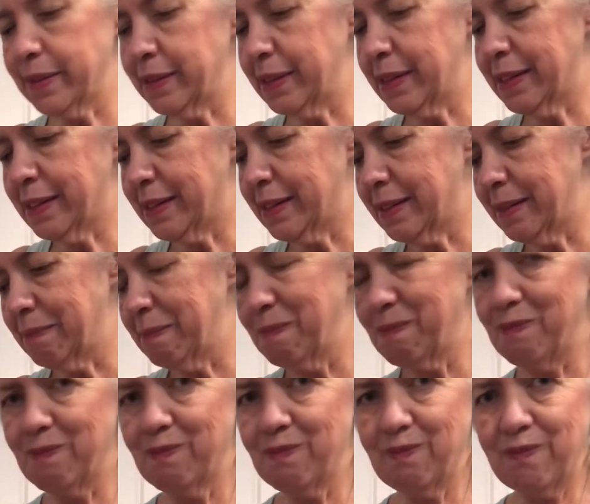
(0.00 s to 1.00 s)
It's
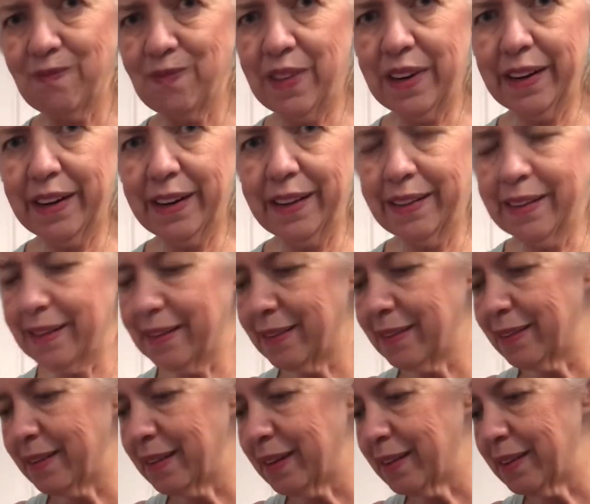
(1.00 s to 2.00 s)
very, this
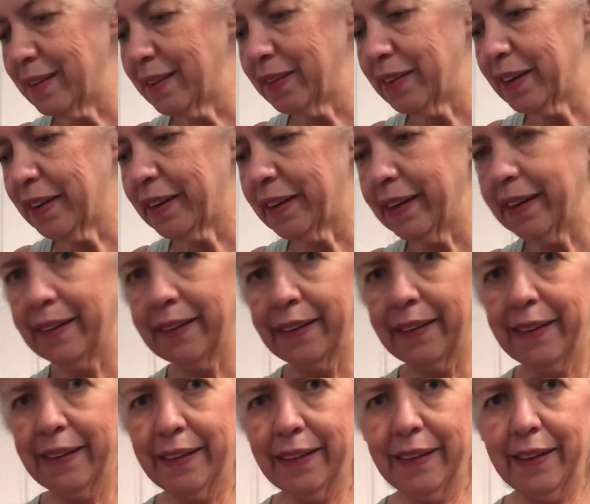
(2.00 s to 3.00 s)
is a very
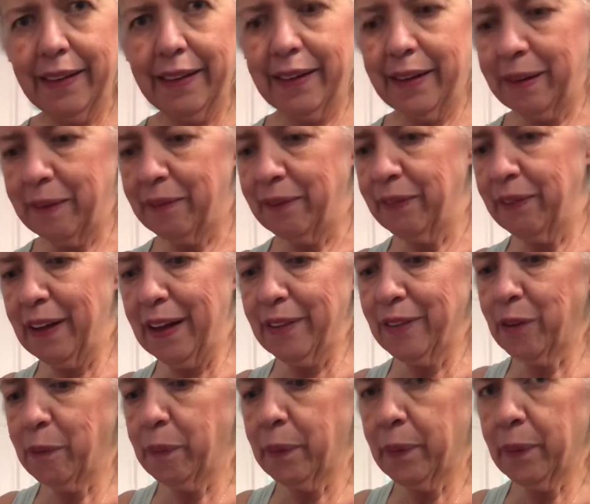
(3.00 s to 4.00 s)

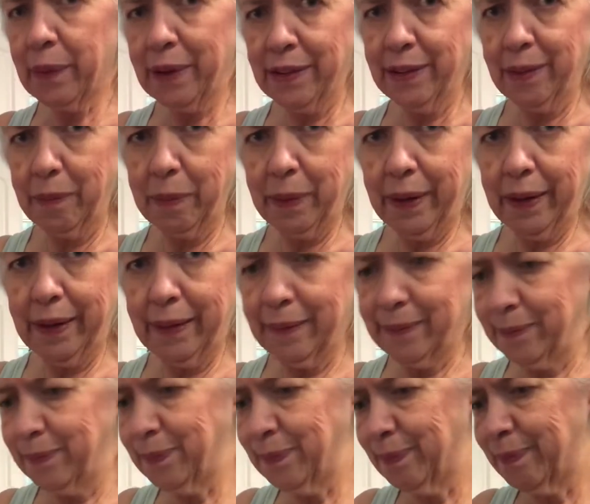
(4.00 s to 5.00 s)
flexible recipe.
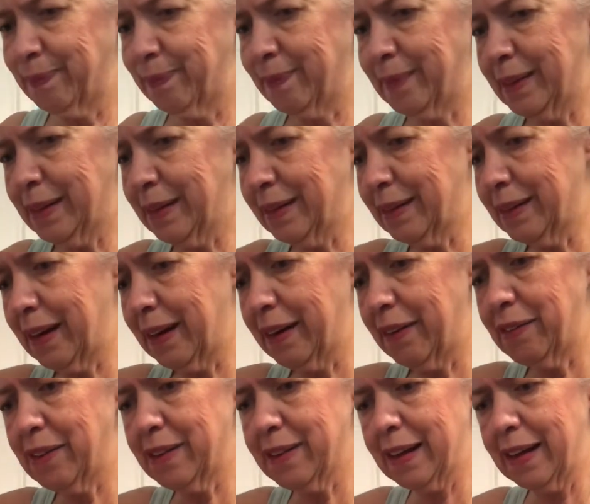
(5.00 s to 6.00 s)
It's kind
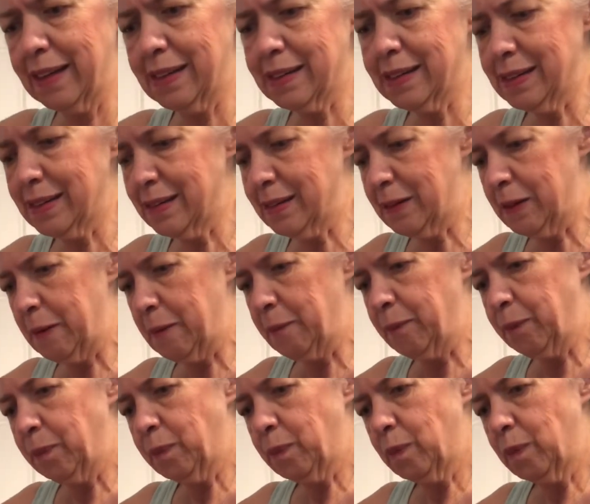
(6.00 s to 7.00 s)
of to taste.
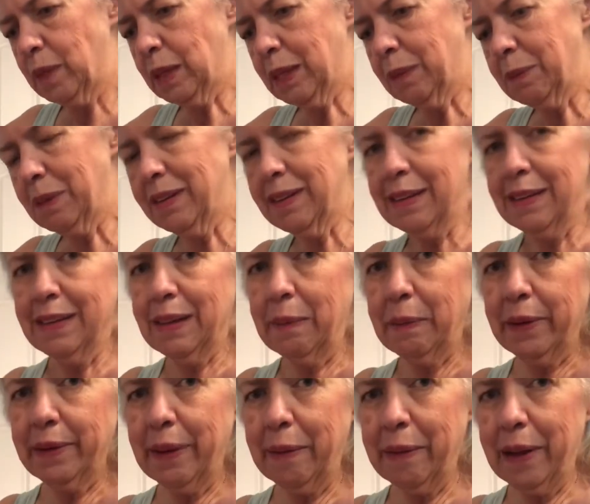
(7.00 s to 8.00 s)
But since
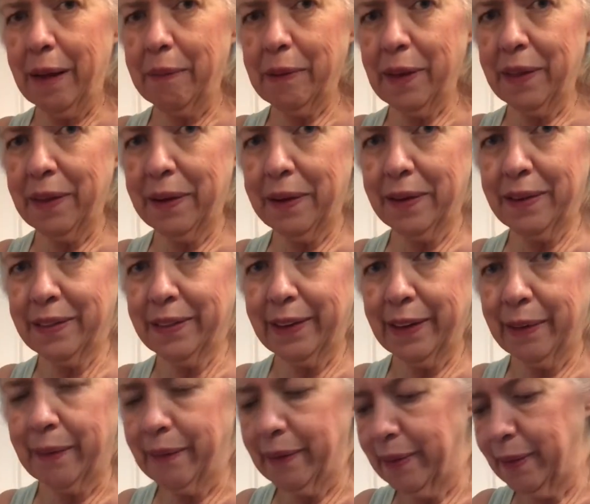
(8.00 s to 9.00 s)
summer's coming up, I thought I'd
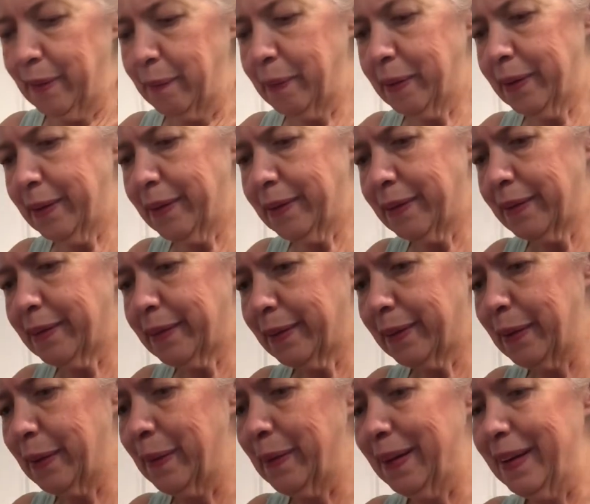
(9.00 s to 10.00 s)
share it with you because it's
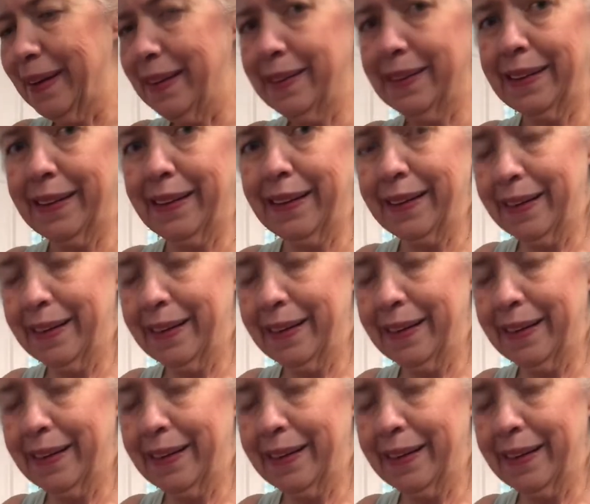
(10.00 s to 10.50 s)
so easy.